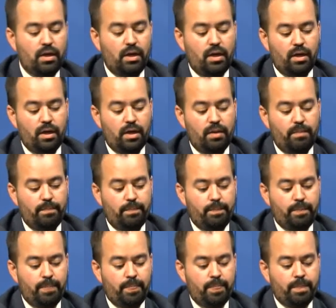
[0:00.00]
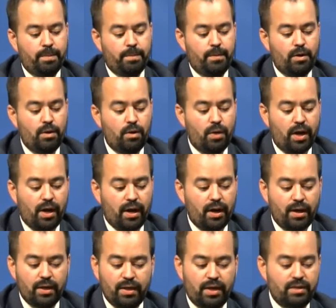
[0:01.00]

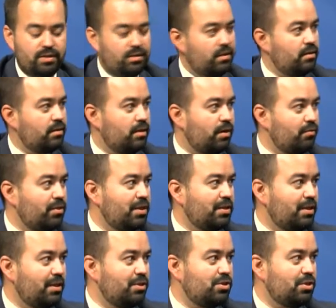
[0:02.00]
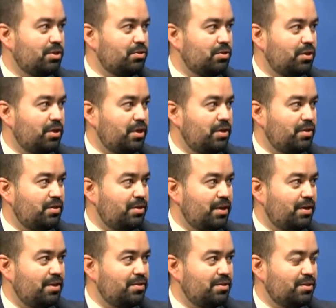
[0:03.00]
I'd like to think that everything the legislature
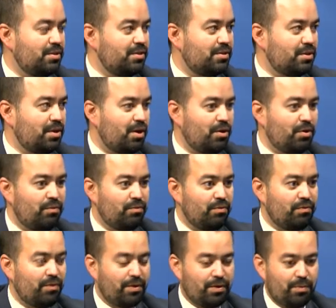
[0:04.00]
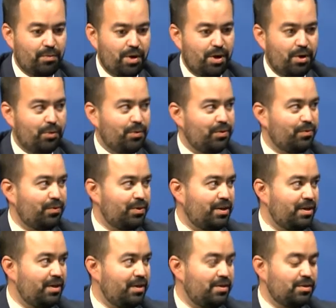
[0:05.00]
does is thought over very well with
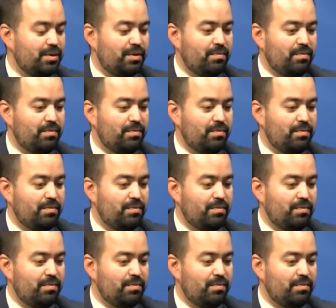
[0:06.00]
kids.